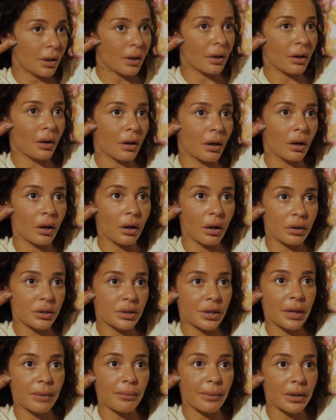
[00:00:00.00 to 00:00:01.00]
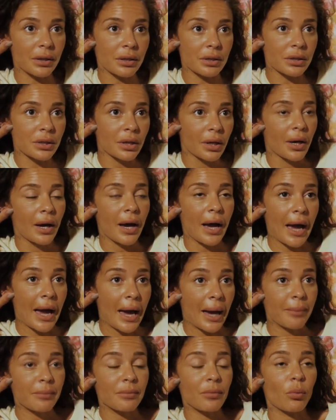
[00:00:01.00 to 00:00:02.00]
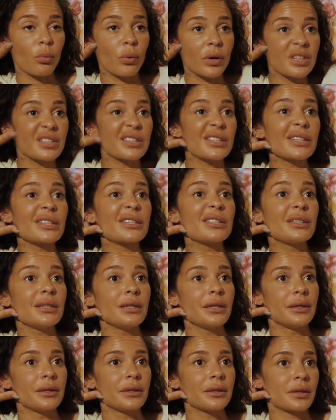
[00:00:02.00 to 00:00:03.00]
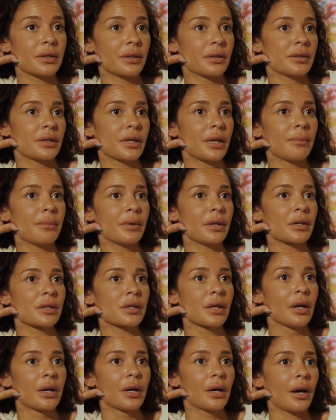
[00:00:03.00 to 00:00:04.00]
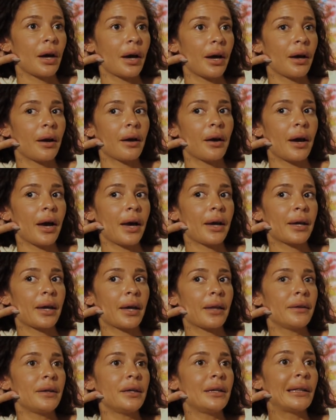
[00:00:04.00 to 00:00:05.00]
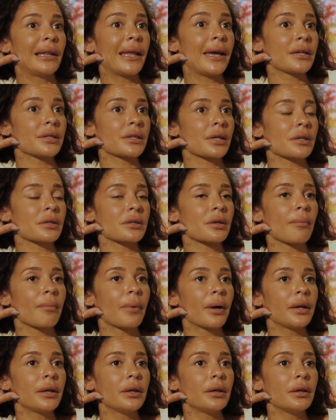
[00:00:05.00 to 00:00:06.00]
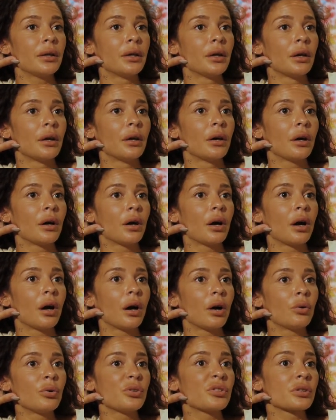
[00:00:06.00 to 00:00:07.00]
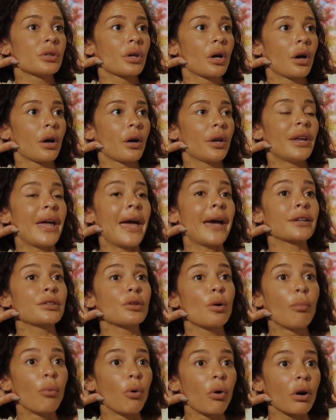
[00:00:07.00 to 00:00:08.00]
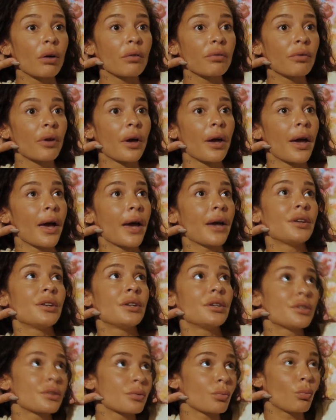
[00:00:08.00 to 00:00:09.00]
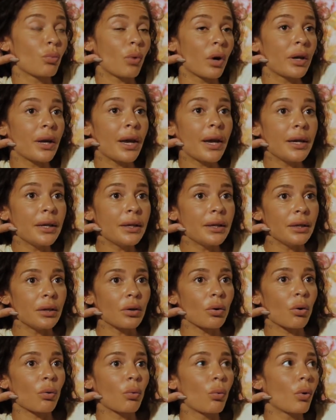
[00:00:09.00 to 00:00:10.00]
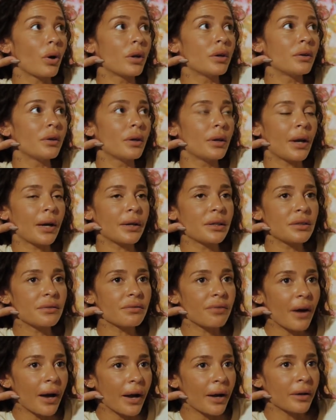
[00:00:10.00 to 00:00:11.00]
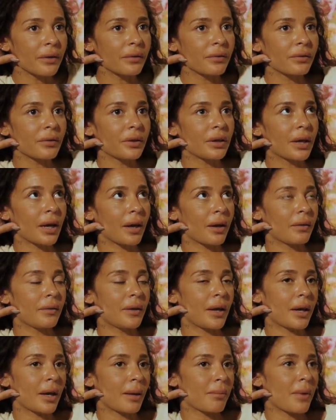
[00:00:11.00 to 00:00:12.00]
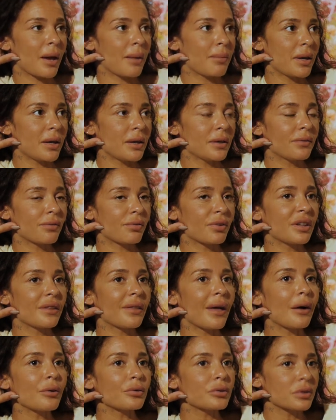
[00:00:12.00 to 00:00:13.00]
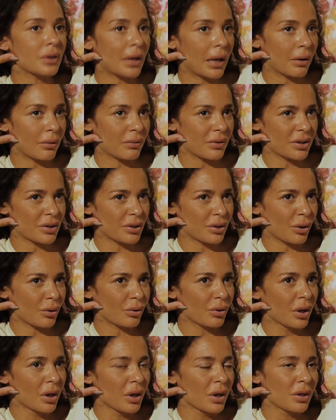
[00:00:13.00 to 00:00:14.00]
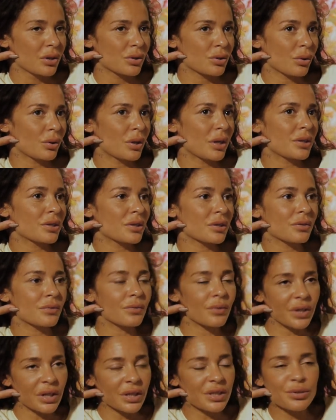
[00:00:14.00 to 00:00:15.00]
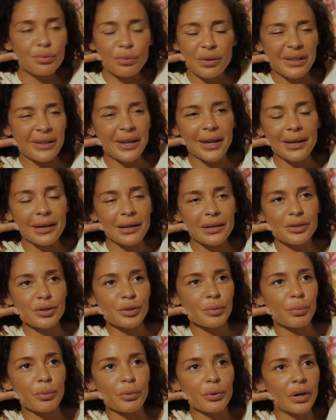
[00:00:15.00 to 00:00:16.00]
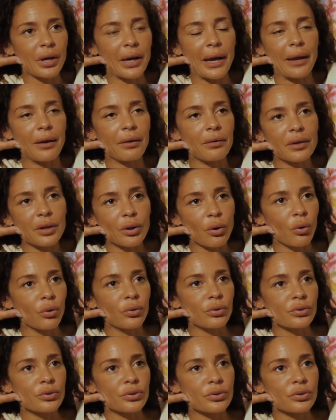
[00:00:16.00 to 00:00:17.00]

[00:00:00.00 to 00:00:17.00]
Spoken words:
centimeters. I'm 160 centimeters. I can eat less as somebody who's an ectomorph and is 180 or 195. They can maybe eat 3,000 calories, you know. So it's ridiculous to put a calorie on